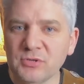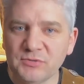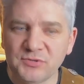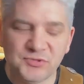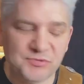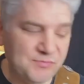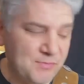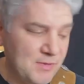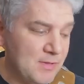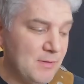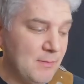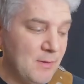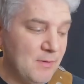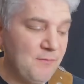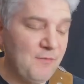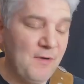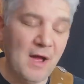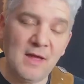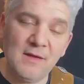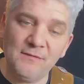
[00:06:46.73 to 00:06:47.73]
string number
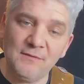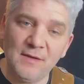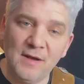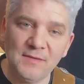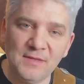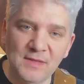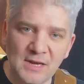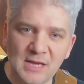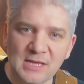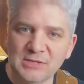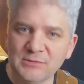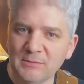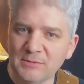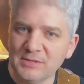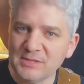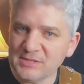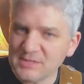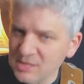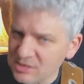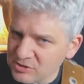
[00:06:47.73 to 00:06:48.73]
5, and the last one,
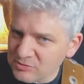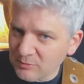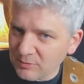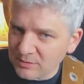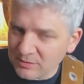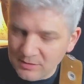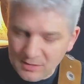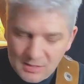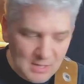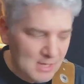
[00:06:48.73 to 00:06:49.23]
the 6th one.